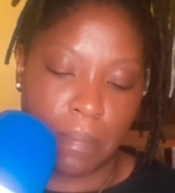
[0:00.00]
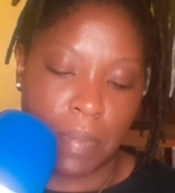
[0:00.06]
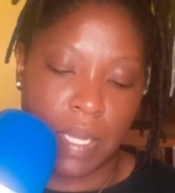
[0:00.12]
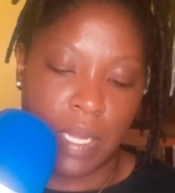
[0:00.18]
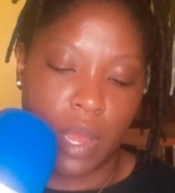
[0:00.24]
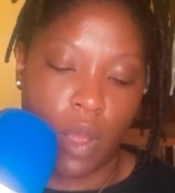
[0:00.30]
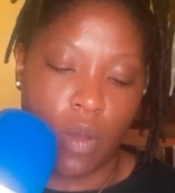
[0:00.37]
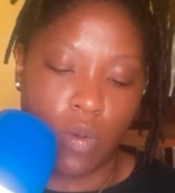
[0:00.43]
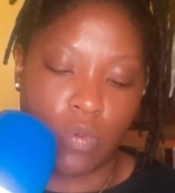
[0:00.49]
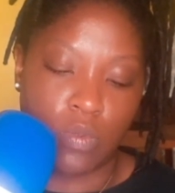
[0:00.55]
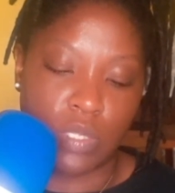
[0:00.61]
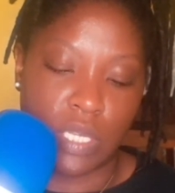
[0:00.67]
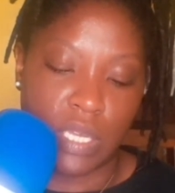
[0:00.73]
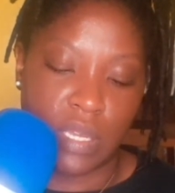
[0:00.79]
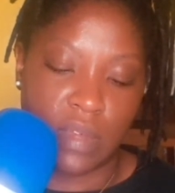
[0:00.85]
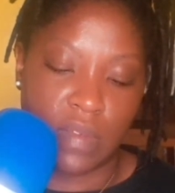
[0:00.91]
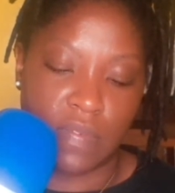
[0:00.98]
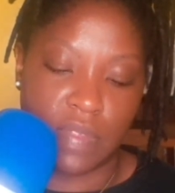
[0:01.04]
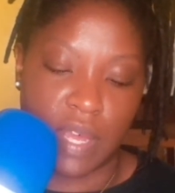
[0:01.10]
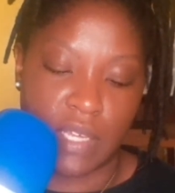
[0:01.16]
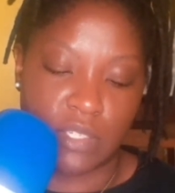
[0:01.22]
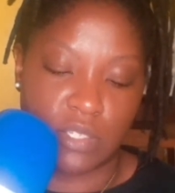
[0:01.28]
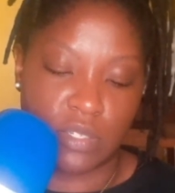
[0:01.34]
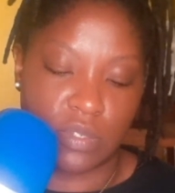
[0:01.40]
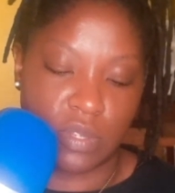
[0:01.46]
but only if
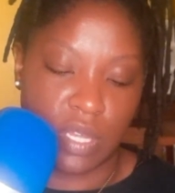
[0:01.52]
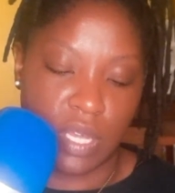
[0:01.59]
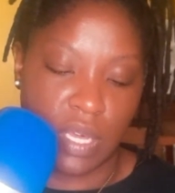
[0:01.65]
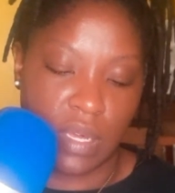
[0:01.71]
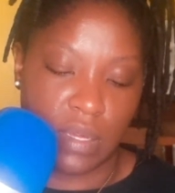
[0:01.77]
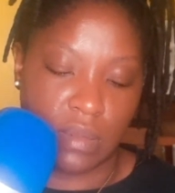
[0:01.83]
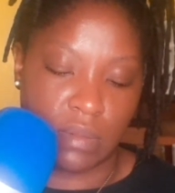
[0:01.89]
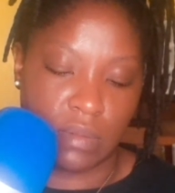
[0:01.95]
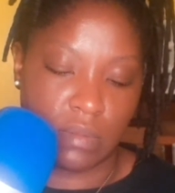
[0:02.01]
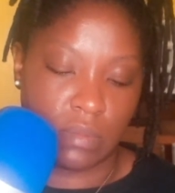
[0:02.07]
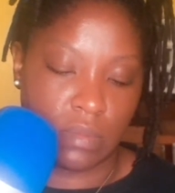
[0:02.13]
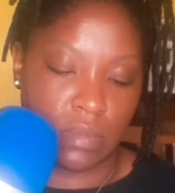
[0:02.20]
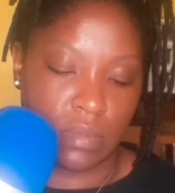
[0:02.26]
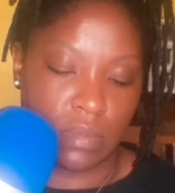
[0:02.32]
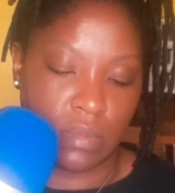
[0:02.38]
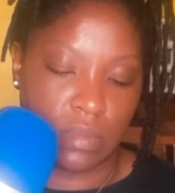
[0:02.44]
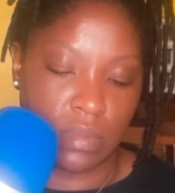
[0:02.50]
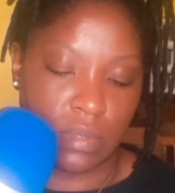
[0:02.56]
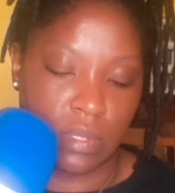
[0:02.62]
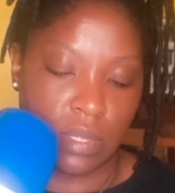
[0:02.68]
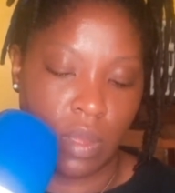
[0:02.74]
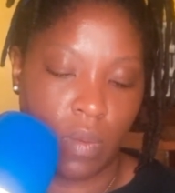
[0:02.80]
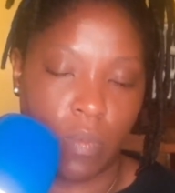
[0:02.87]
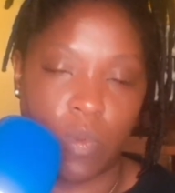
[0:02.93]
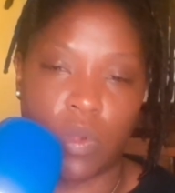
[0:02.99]
that's your thing.
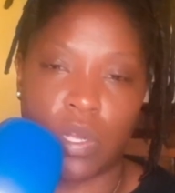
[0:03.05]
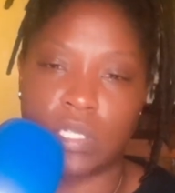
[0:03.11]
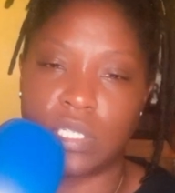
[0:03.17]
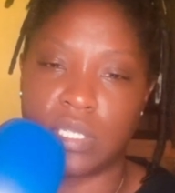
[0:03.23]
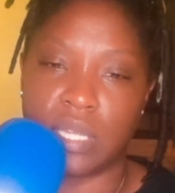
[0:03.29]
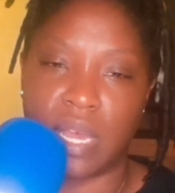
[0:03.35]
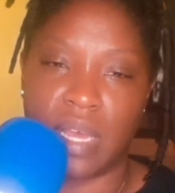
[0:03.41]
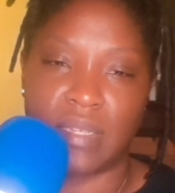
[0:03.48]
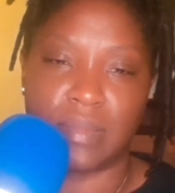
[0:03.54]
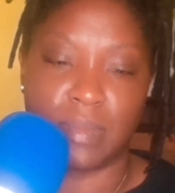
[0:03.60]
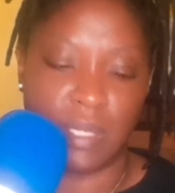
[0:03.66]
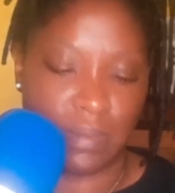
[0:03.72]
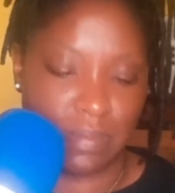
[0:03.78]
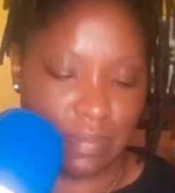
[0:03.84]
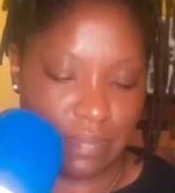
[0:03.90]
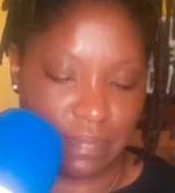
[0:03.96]
No more, just ask me.